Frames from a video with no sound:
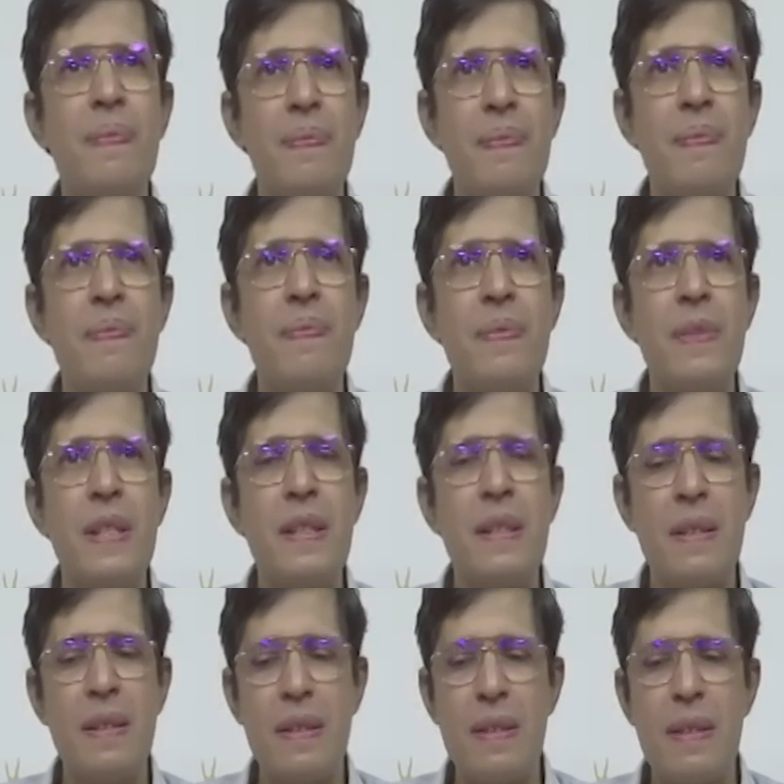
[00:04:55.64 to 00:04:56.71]

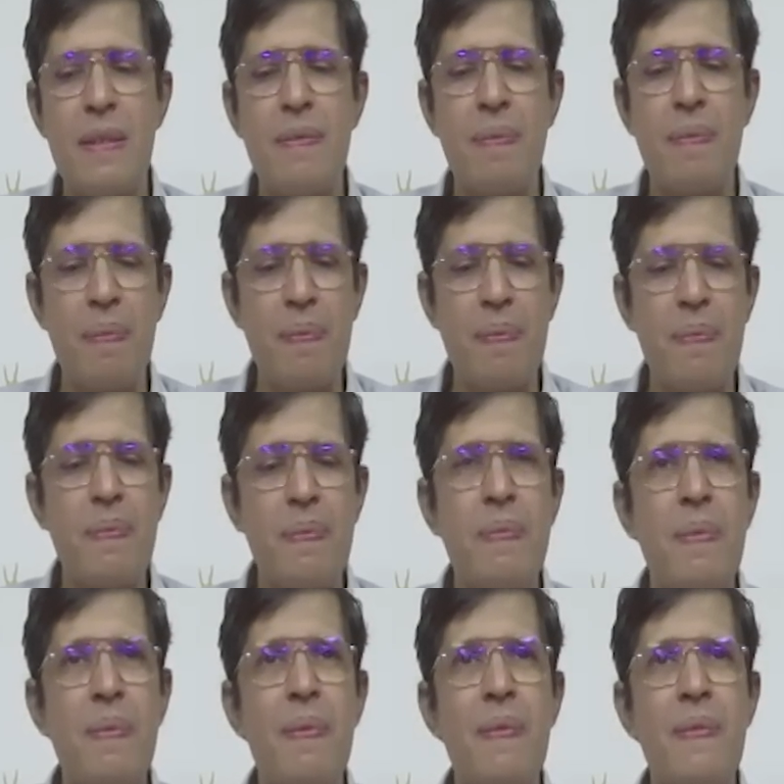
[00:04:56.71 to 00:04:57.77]

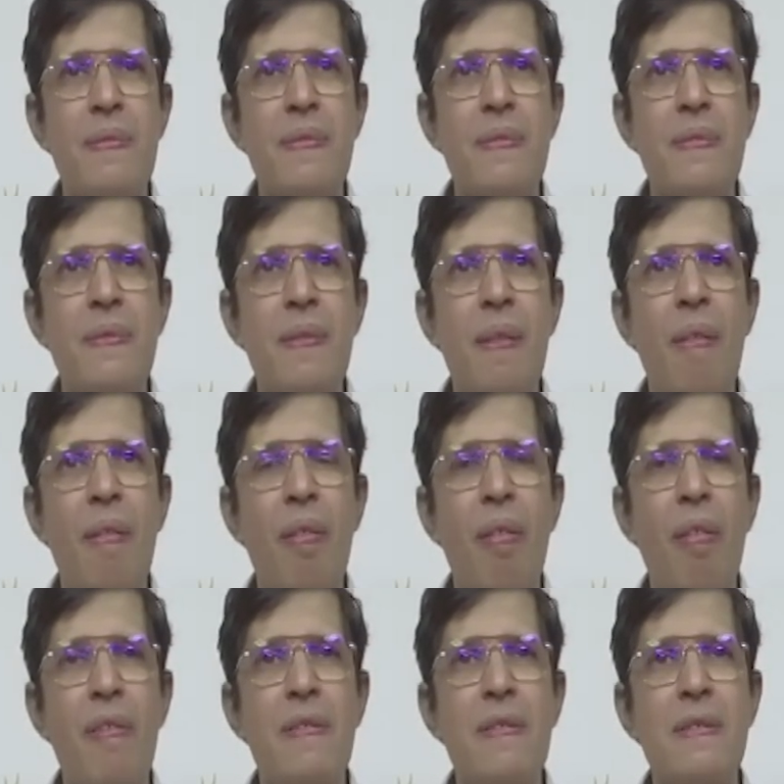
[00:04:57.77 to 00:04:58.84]

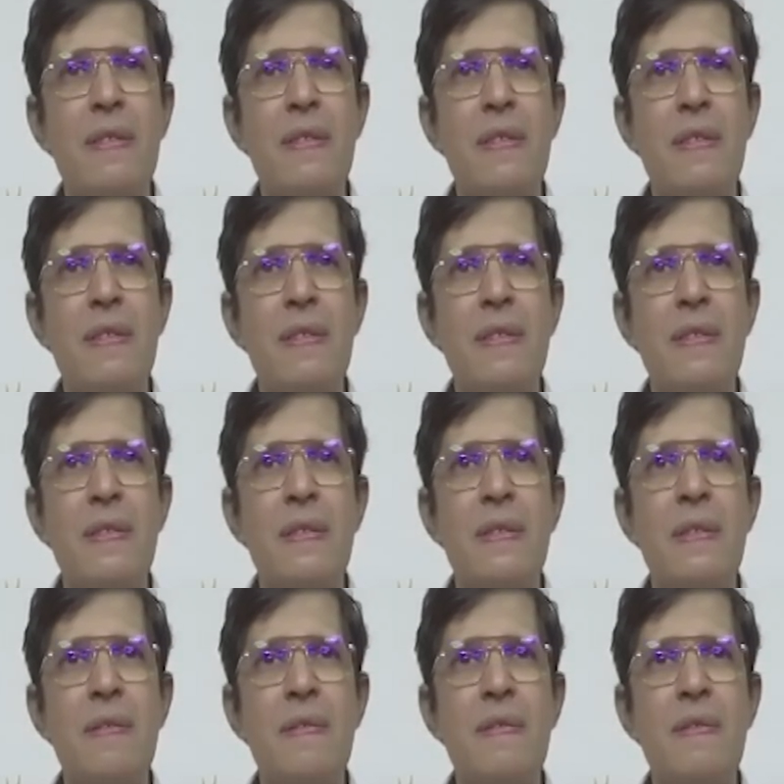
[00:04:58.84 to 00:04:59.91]
This person isn't speaking.